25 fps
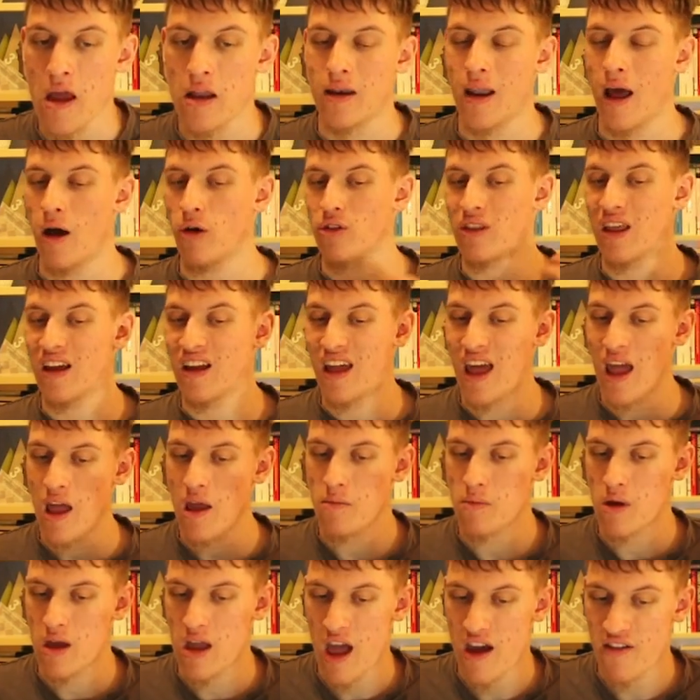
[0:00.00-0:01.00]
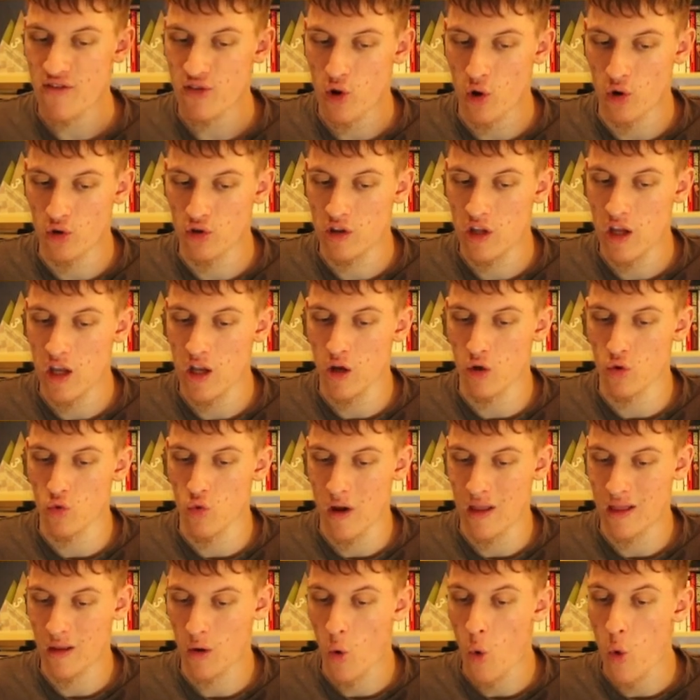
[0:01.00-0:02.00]
Now the game may have continued
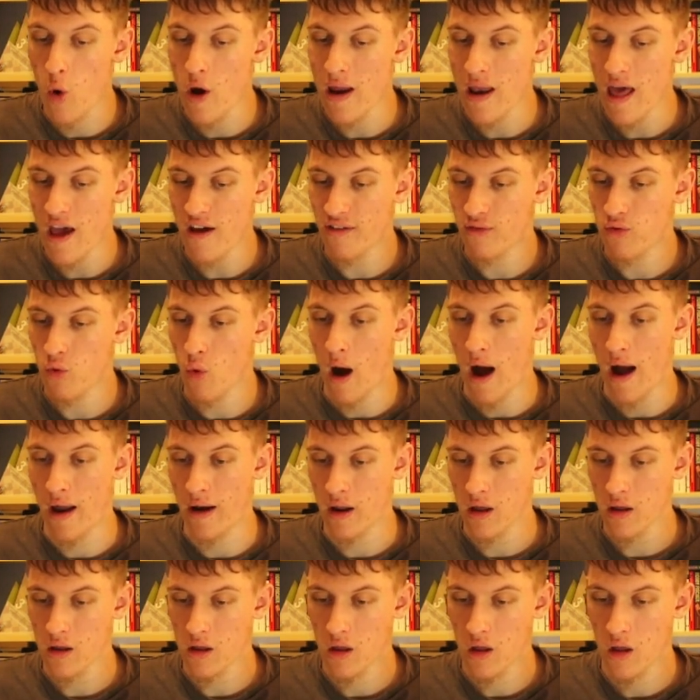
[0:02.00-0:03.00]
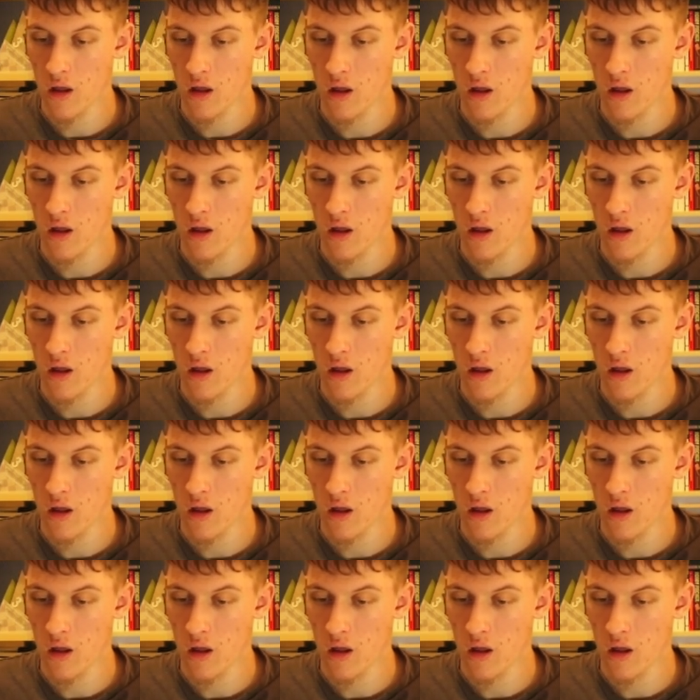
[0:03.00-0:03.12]
with queen f1,